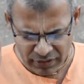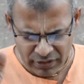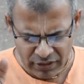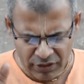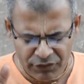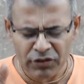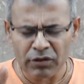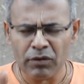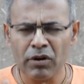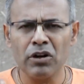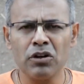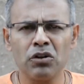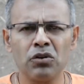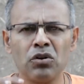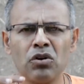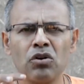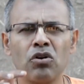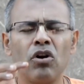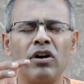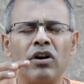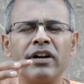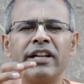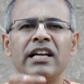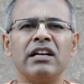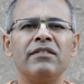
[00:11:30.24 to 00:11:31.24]
if you want to know
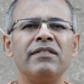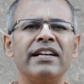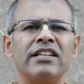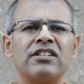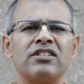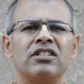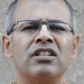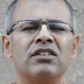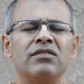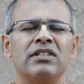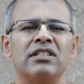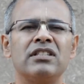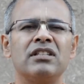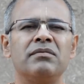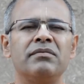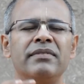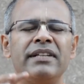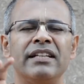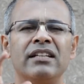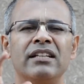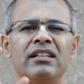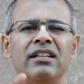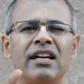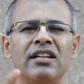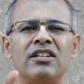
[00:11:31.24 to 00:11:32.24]
Gaudiya Vaishnavism
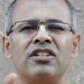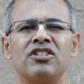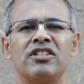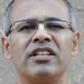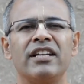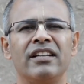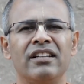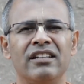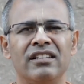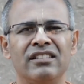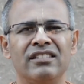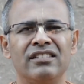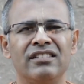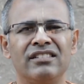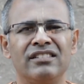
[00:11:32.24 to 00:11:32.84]
in nutshell,